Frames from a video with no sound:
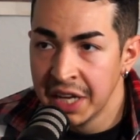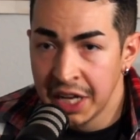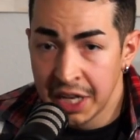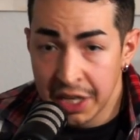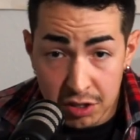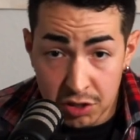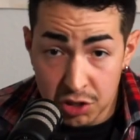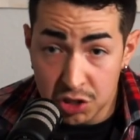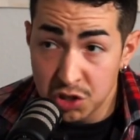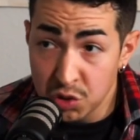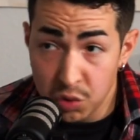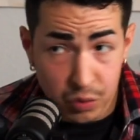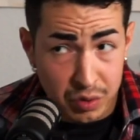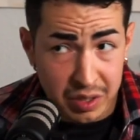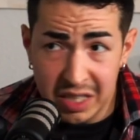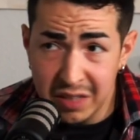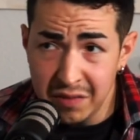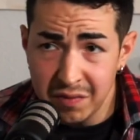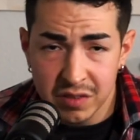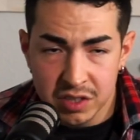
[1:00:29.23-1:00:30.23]
you're just knowing
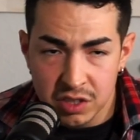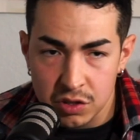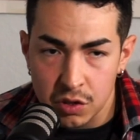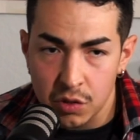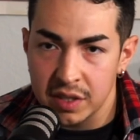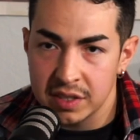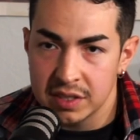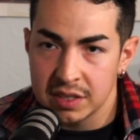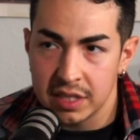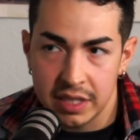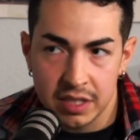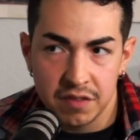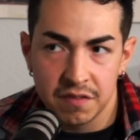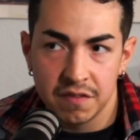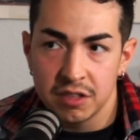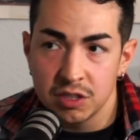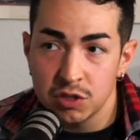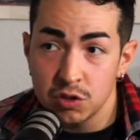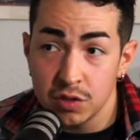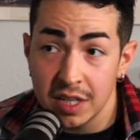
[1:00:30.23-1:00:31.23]
even so as an
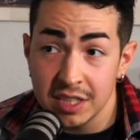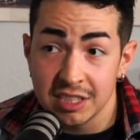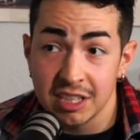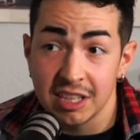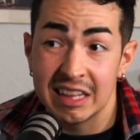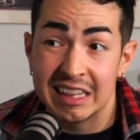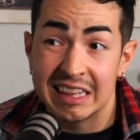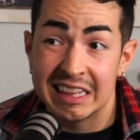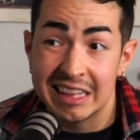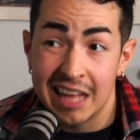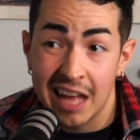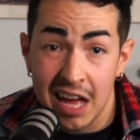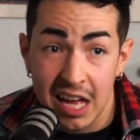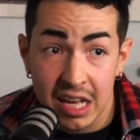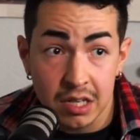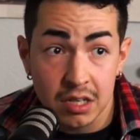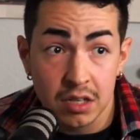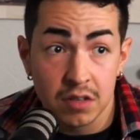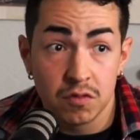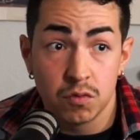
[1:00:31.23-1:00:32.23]
individual, that's a lot
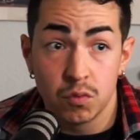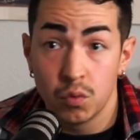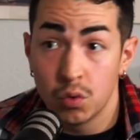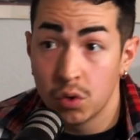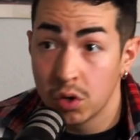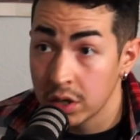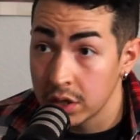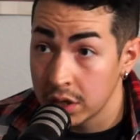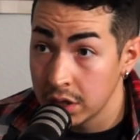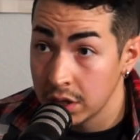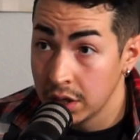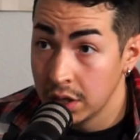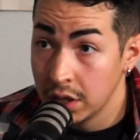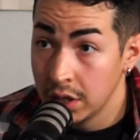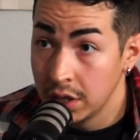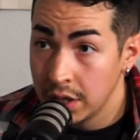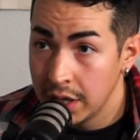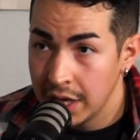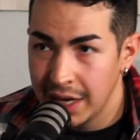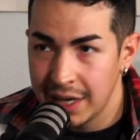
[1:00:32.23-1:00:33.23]
of work.
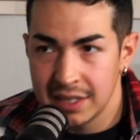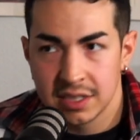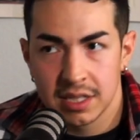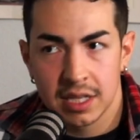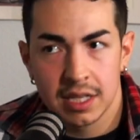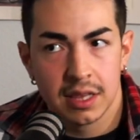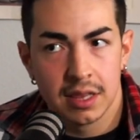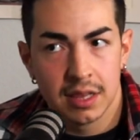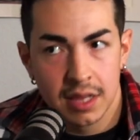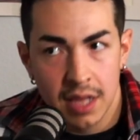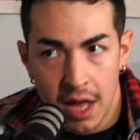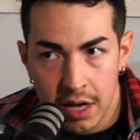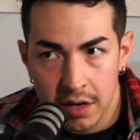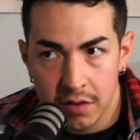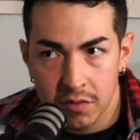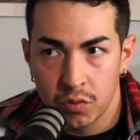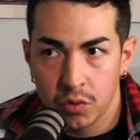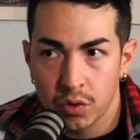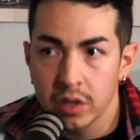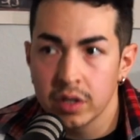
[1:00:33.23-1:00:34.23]
That is a lot
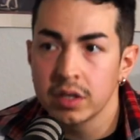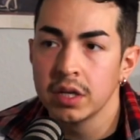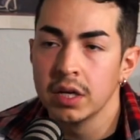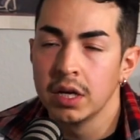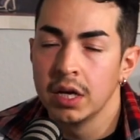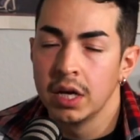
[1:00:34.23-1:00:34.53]
of work.